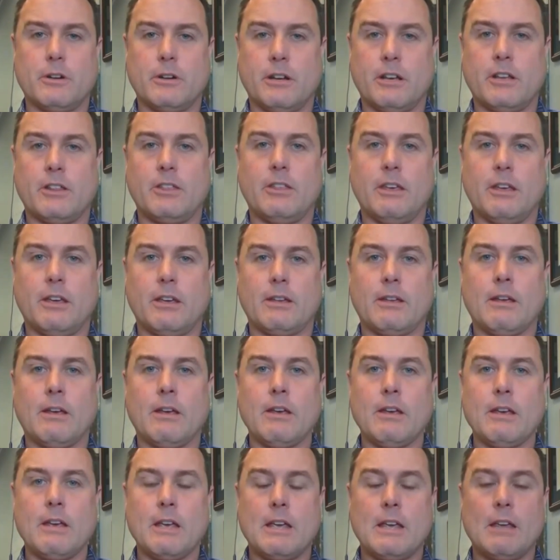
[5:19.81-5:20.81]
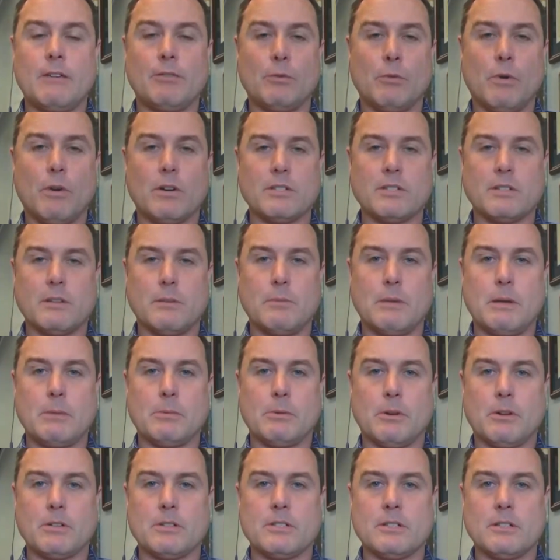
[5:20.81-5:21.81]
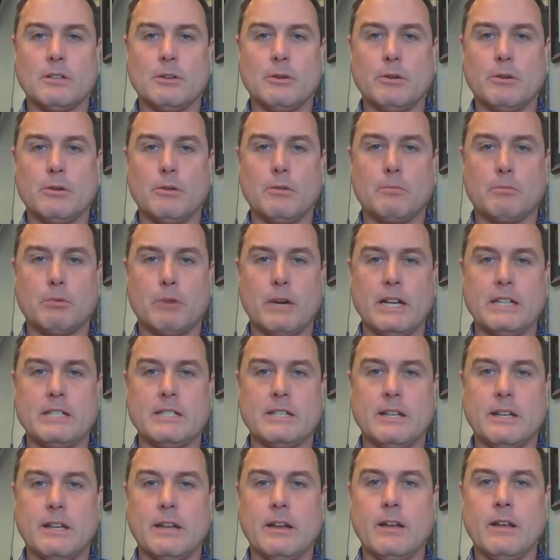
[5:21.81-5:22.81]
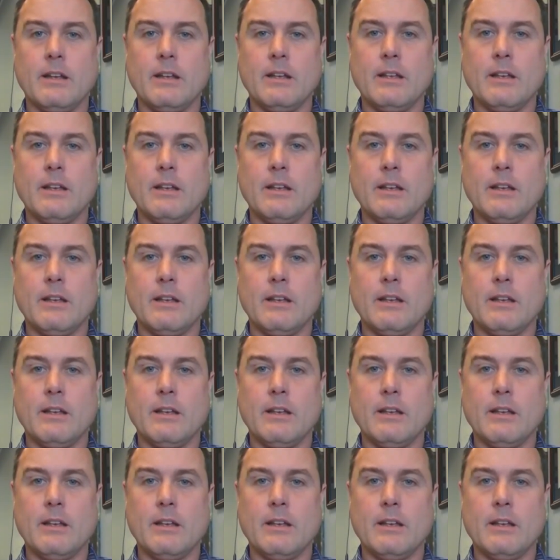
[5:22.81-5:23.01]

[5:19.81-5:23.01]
And I think even while some people are slow to embrace it,